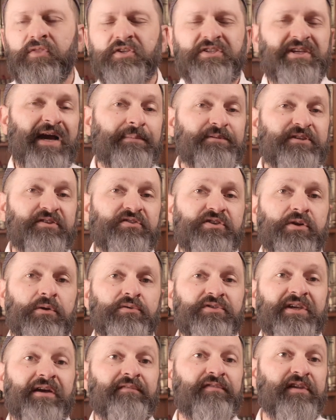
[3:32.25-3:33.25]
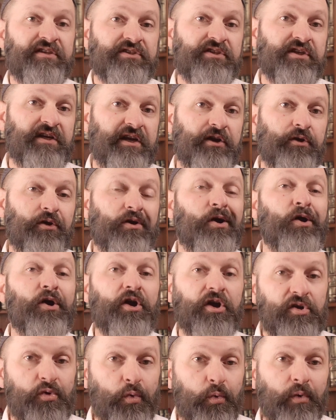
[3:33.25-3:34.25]
The types of stones I've listed here
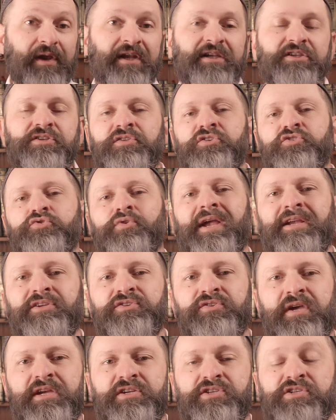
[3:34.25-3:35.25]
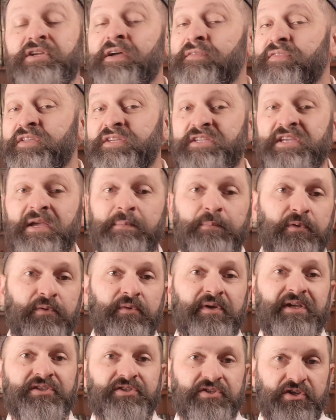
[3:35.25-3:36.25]
are according to the translation of the
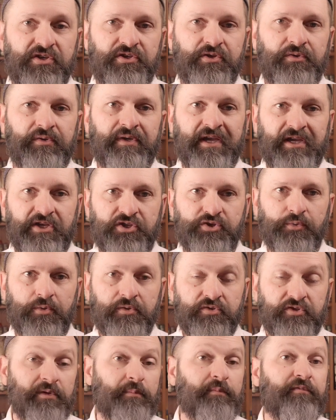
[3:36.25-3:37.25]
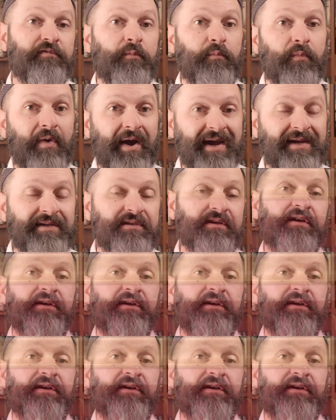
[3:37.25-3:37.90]
Temple Institute in Jerusalem, from right